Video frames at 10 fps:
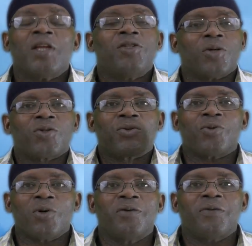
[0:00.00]
Just
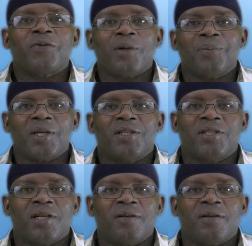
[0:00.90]
run from that shelf.